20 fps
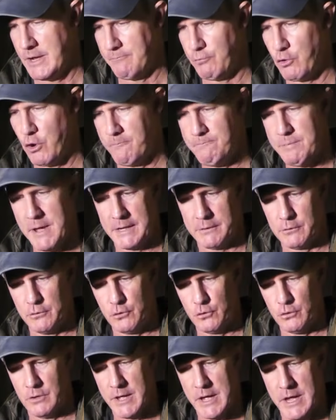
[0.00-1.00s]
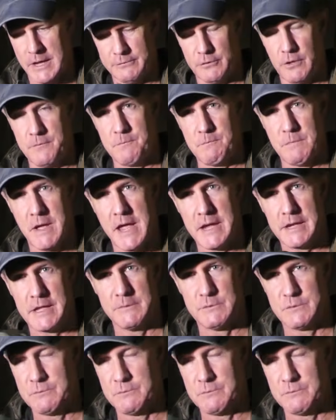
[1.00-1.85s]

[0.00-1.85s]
compact little sleeping bag, keeps you